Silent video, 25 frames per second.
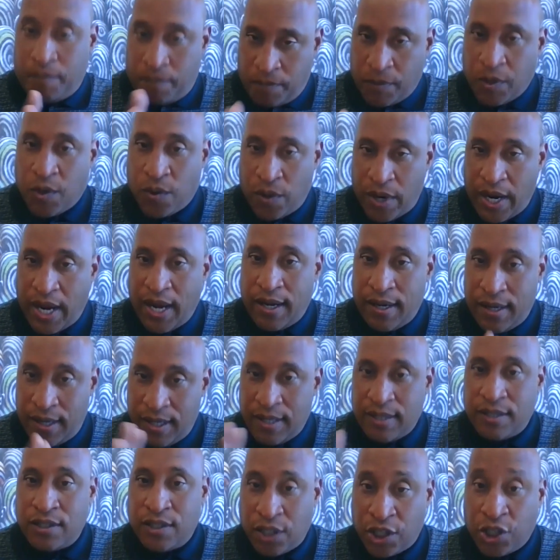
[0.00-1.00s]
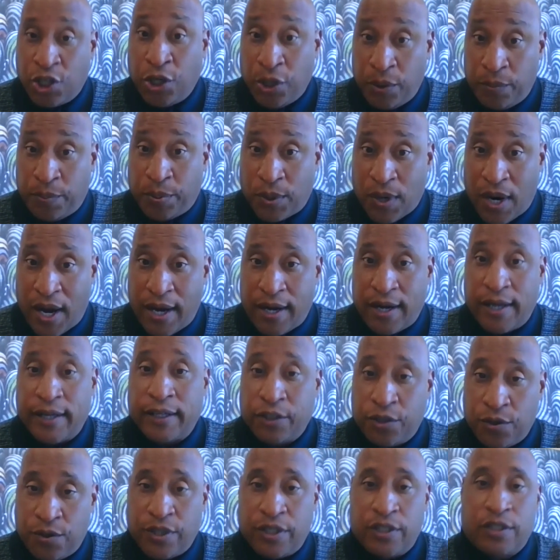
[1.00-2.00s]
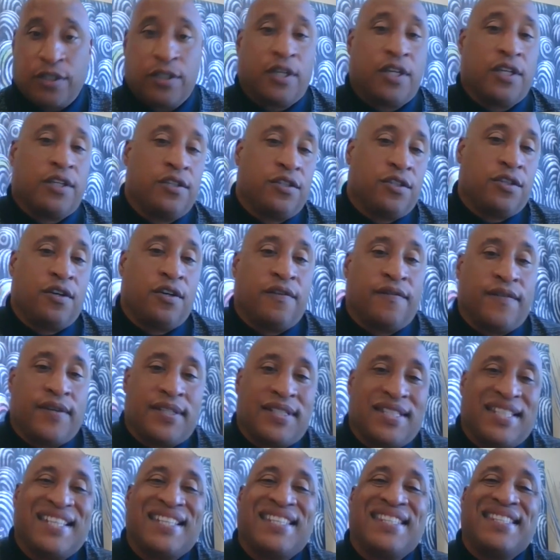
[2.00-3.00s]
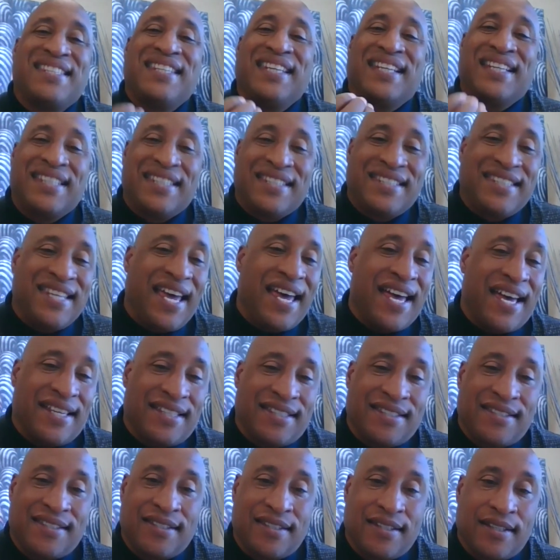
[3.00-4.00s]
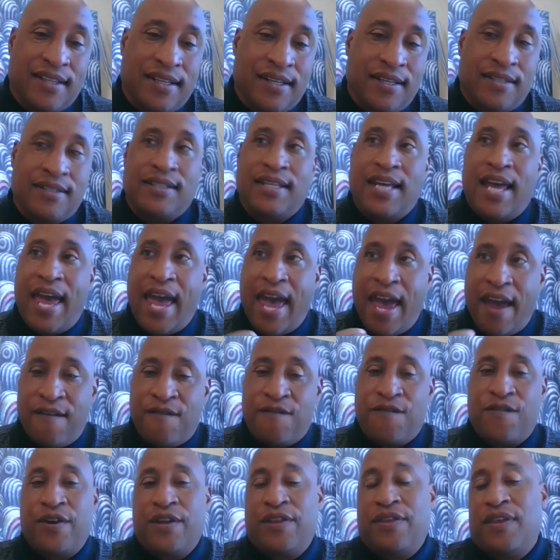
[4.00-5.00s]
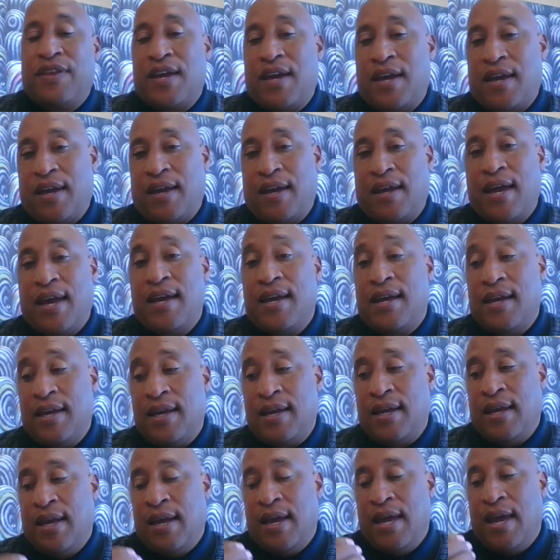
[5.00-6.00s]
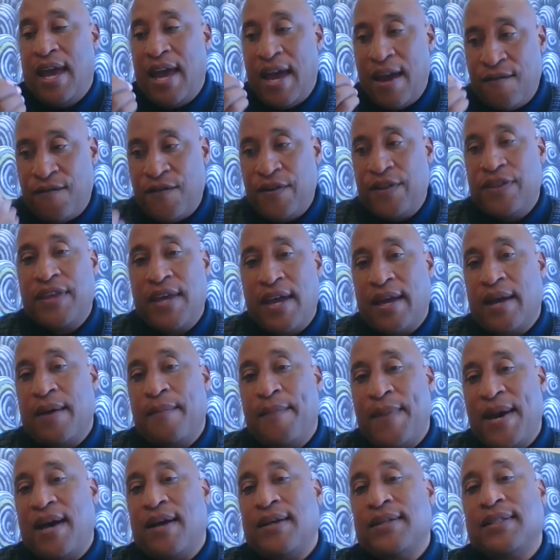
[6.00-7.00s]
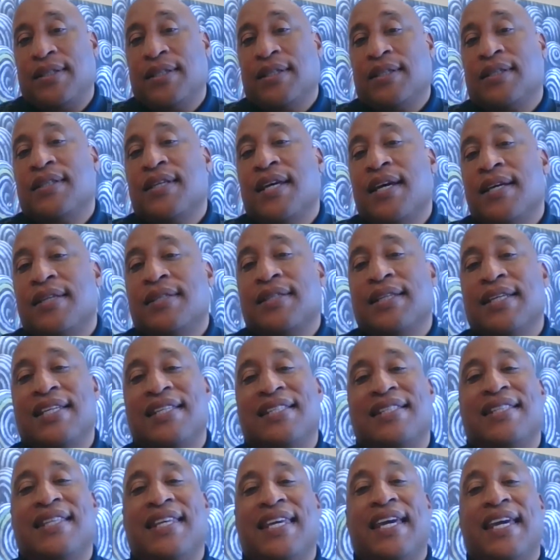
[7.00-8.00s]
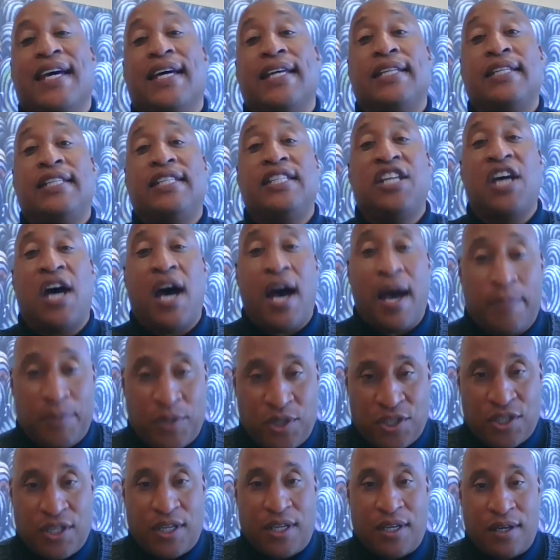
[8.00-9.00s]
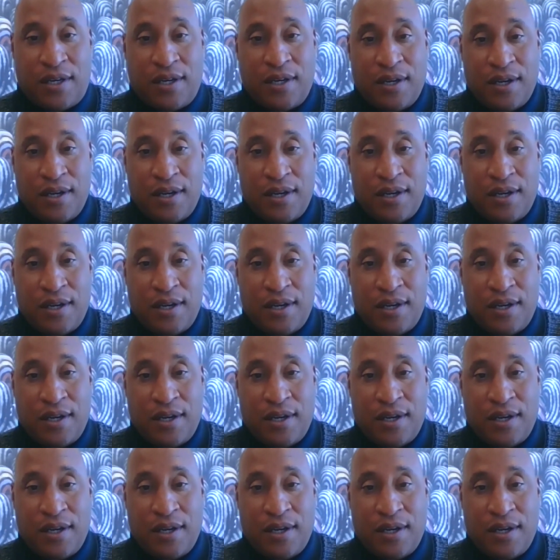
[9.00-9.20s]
granted, it's a good product or it's a good service. Success is everything. Everything about success is the adoption